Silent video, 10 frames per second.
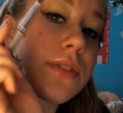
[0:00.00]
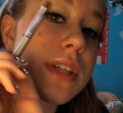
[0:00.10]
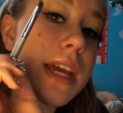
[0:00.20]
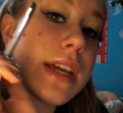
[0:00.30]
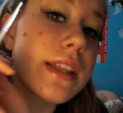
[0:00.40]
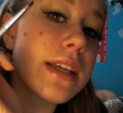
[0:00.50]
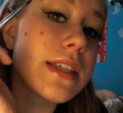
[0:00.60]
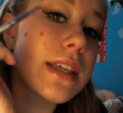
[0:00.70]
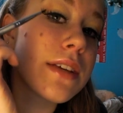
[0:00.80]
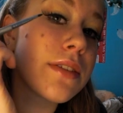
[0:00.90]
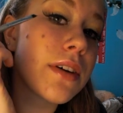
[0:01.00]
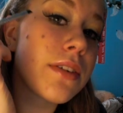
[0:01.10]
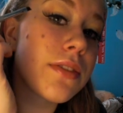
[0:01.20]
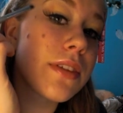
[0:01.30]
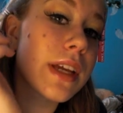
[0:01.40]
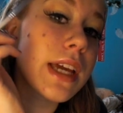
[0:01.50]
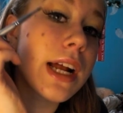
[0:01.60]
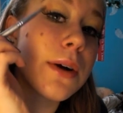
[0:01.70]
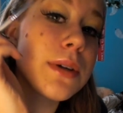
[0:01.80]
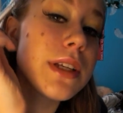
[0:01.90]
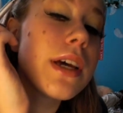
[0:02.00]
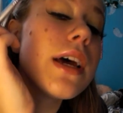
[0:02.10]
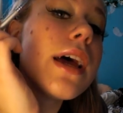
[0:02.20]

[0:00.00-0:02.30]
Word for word: of take this and flick it out,